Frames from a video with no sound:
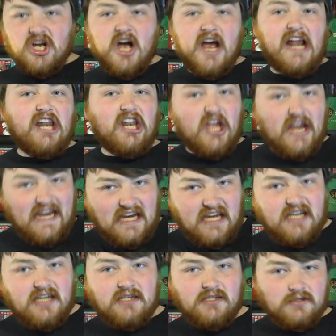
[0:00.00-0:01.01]
I like,
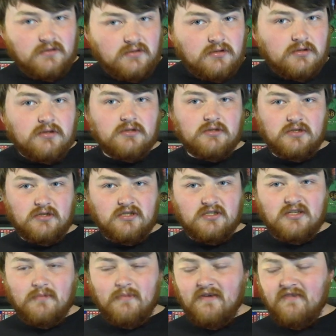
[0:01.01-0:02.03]

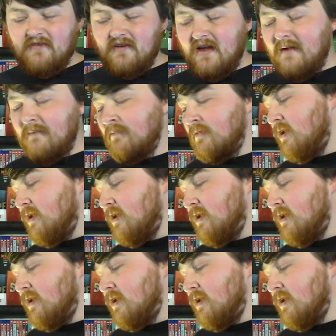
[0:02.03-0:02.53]
to be fair.